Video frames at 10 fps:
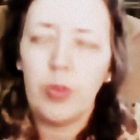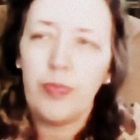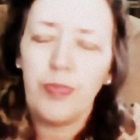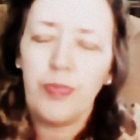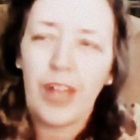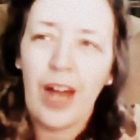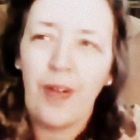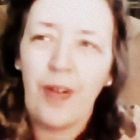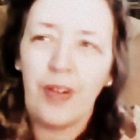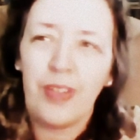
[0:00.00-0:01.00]

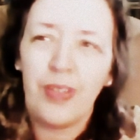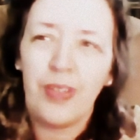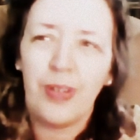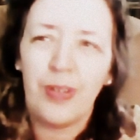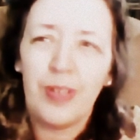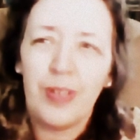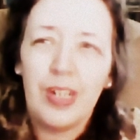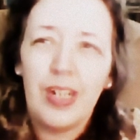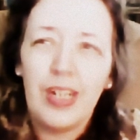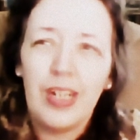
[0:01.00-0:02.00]
flowers, sort of.
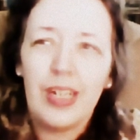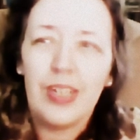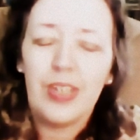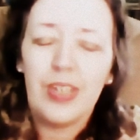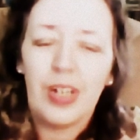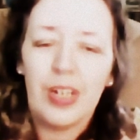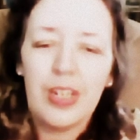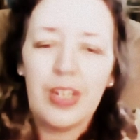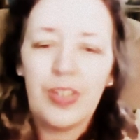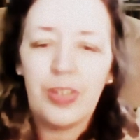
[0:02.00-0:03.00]
It
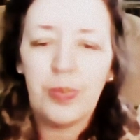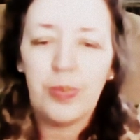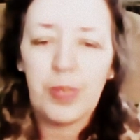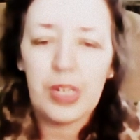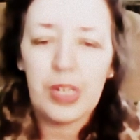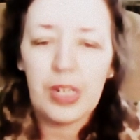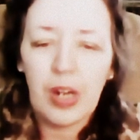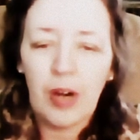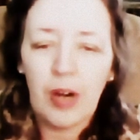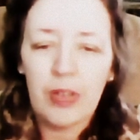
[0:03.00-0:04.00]
needs to be
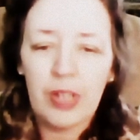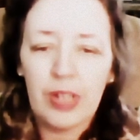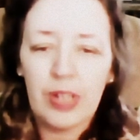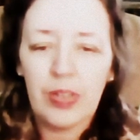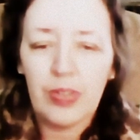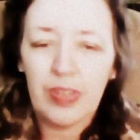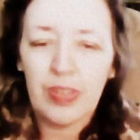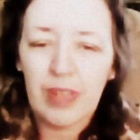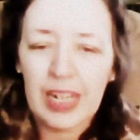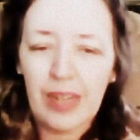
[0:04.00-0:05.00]
horizontal,
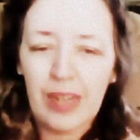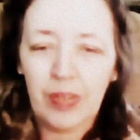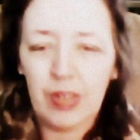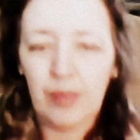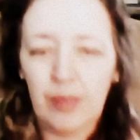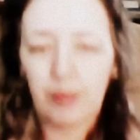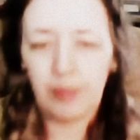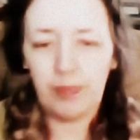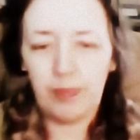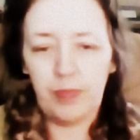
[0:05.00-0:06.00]
so I can't really
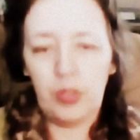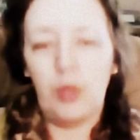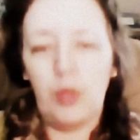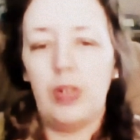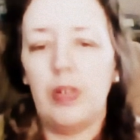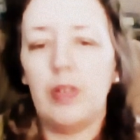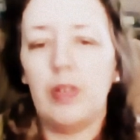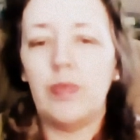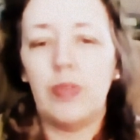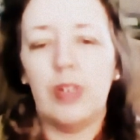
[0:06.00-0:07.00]
show it
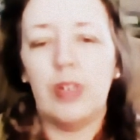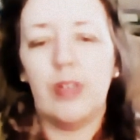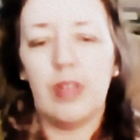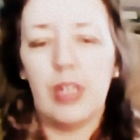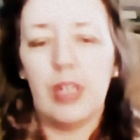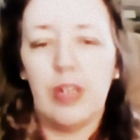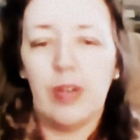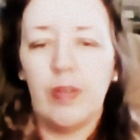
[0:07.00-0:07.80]
vertically here,